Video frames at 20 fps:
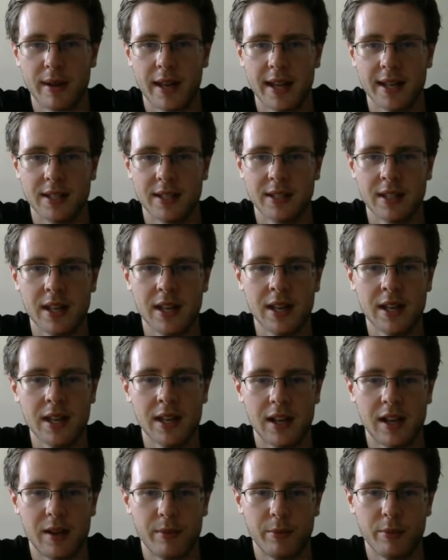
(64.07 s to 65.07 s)
as
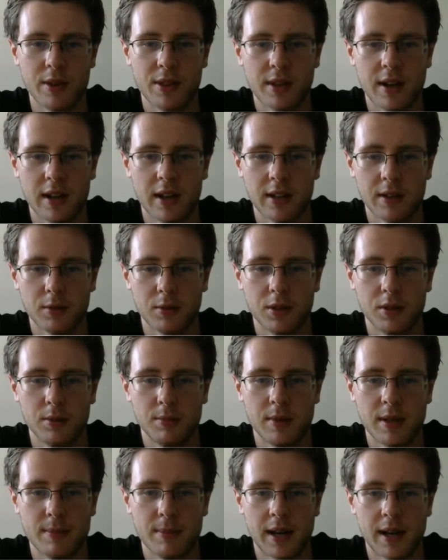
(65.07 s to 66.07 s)
we thought would
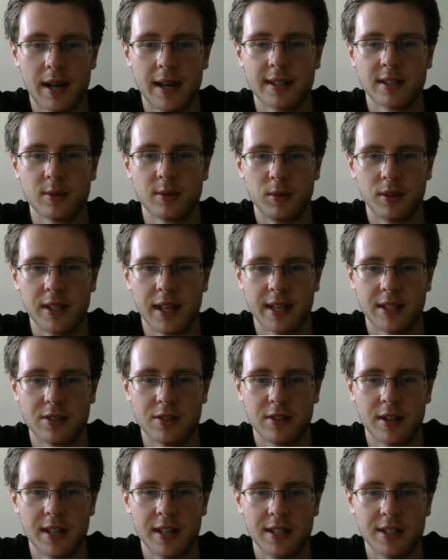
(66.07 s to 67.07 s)
be possible
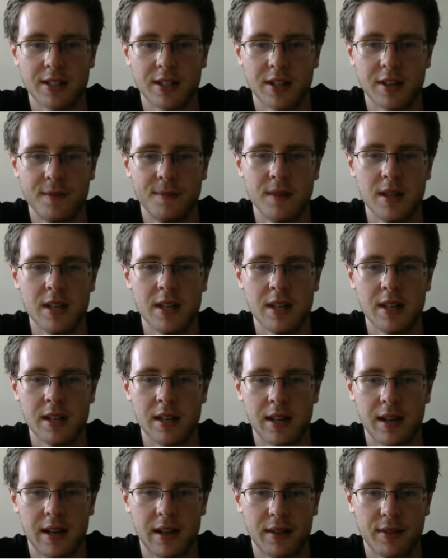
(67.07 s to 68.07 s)
yesterday. So
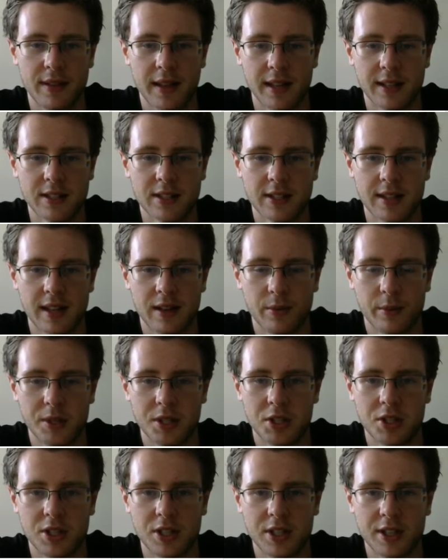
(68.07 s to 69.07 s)
thanks to that
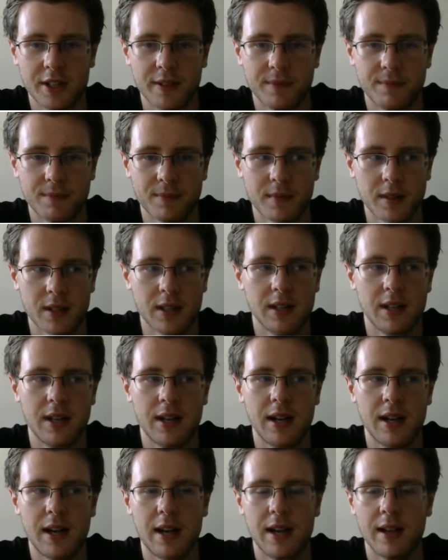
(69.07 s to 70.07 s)
wind shear.
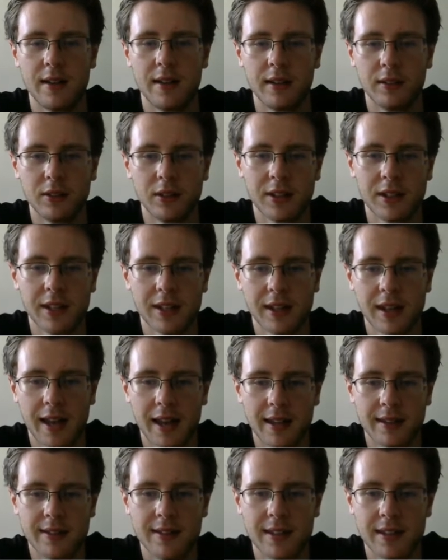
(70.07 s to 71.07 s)
Looking
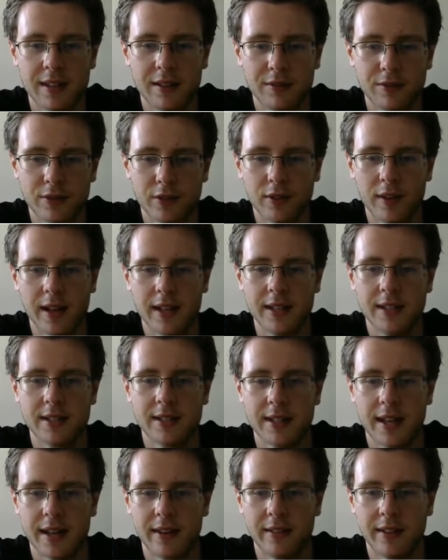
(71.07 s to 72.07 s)
at the infrared
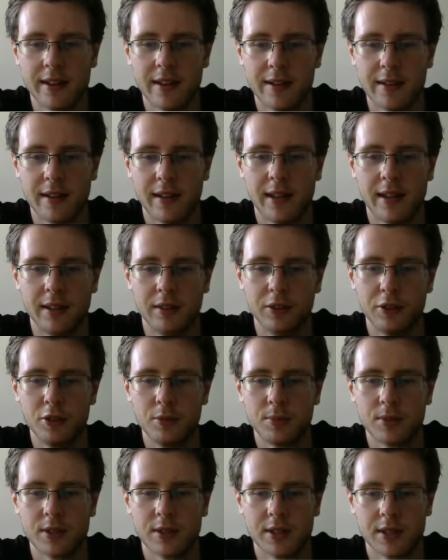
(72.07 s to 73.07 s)
satellite
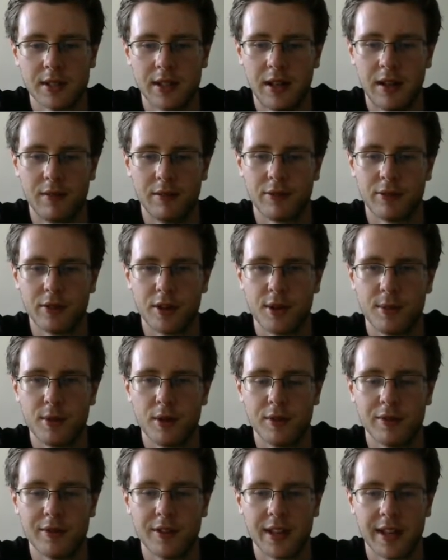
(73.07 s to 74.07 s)
loops from
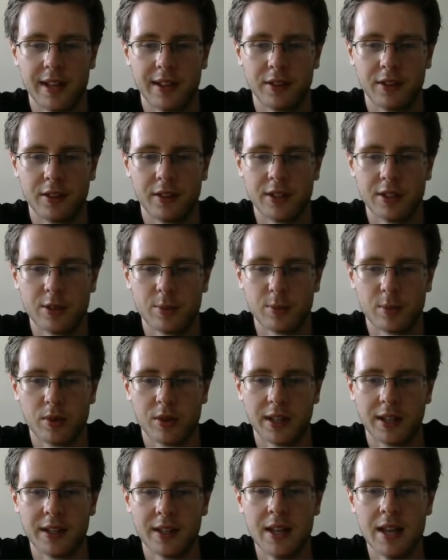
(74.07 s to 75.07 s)
overnight and early this
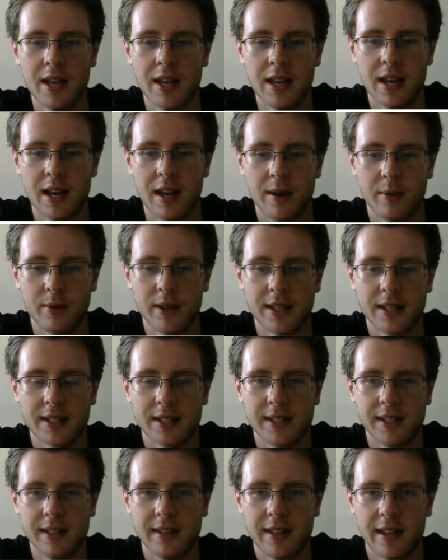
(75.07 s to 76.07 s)
morning, we can
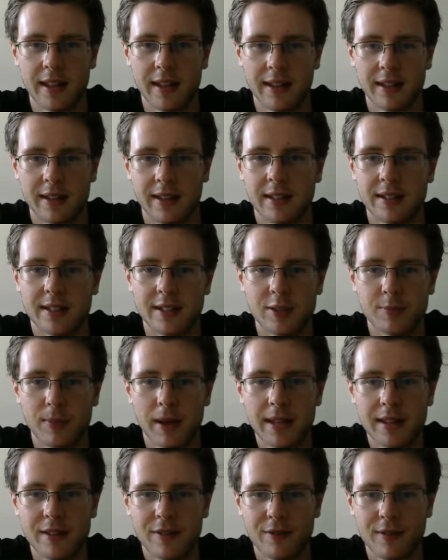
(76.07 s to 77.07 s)
see that
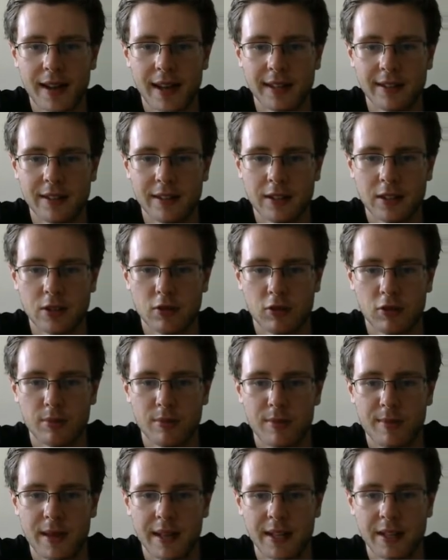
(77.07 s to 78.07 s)
despite the fact that the
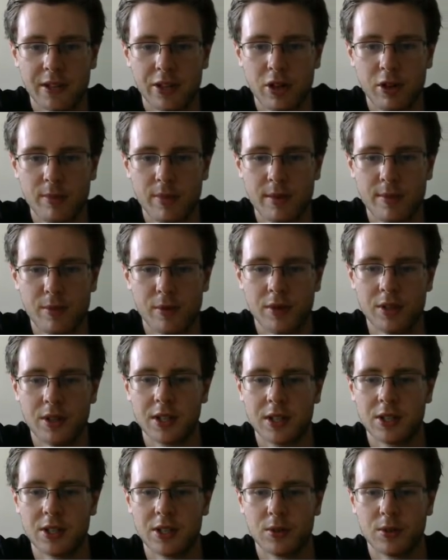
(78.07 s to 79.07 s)
storm remained a little bit more
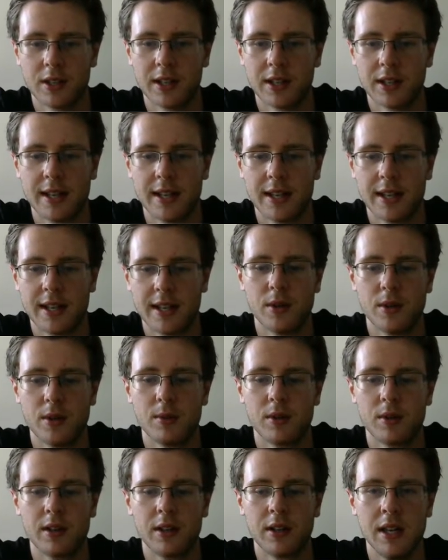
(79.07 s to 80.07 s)
disorganized than we
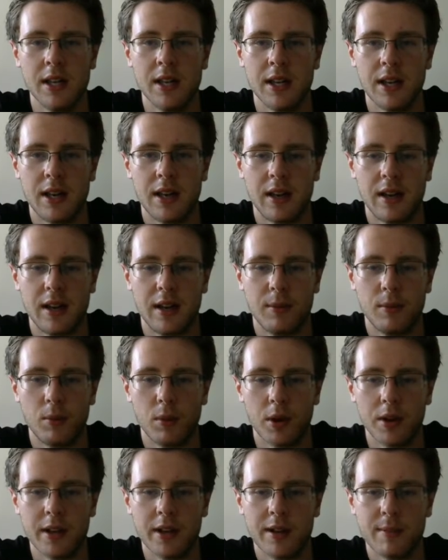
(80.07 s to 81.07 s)
were
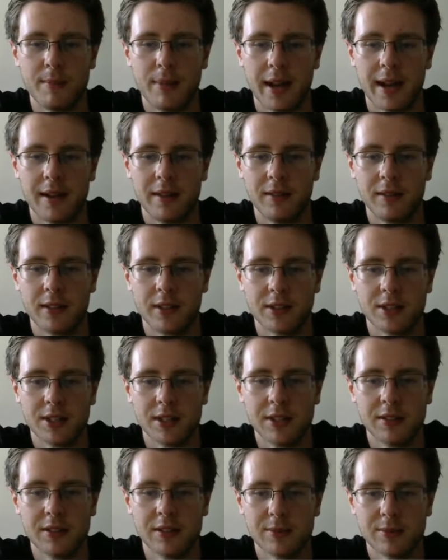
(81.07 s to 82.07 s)
worried about, there's
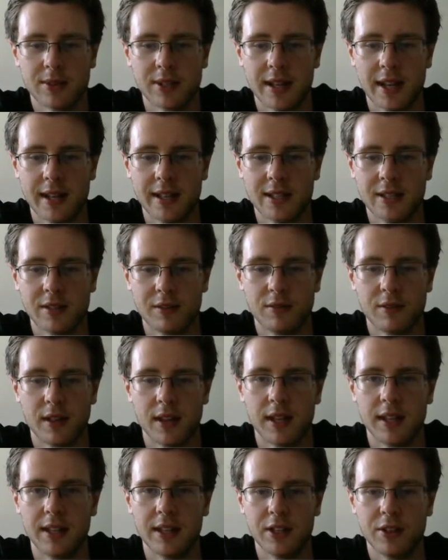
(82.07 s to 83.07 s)
still some signs of
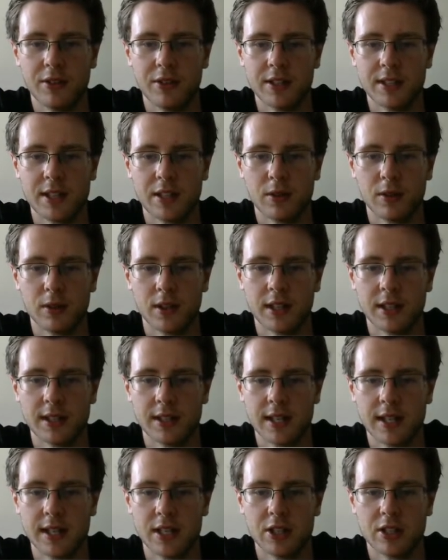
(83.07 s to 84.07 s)
increasing
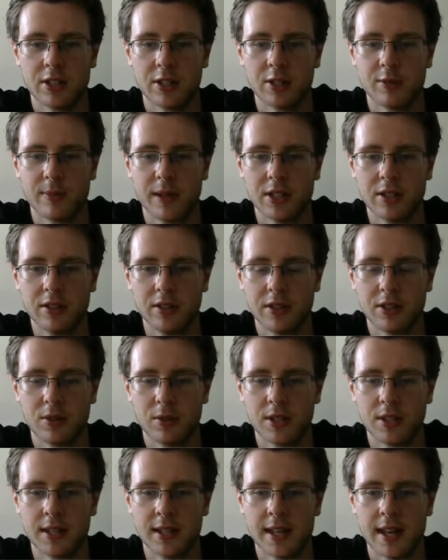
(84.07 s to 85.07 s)
organization, especially
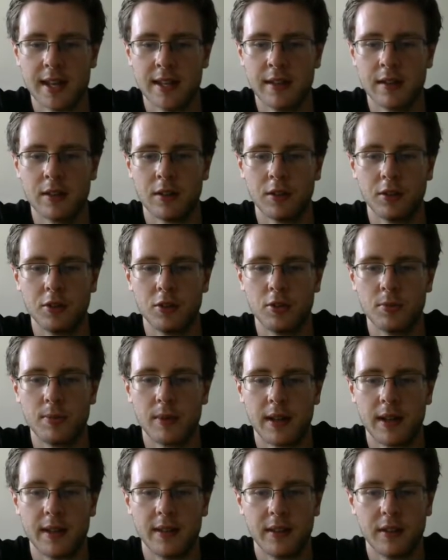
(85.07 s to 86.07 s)
towards the end of the loop.
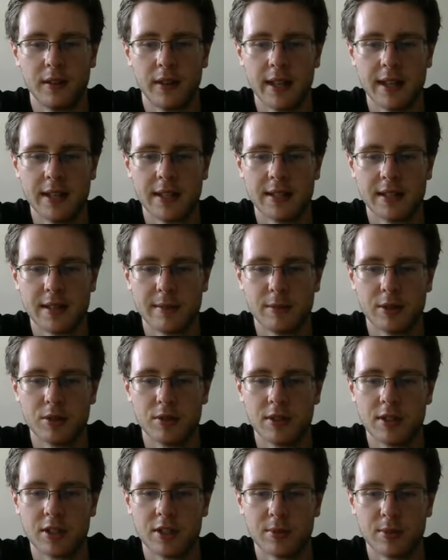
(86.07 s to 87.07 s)
The latest
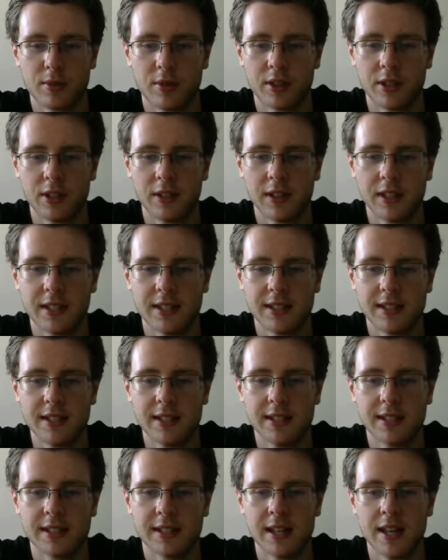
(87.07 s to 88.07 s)
imagery this morning, you can
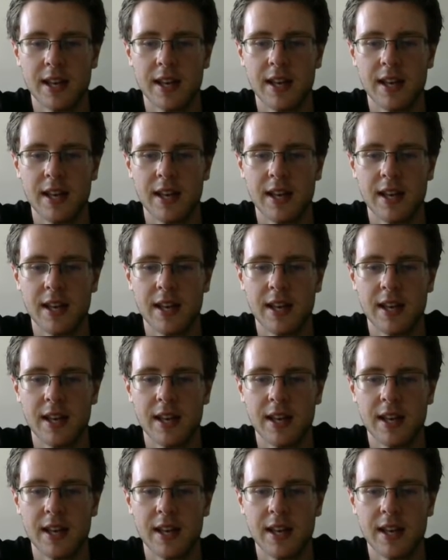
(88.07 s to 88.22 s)
see this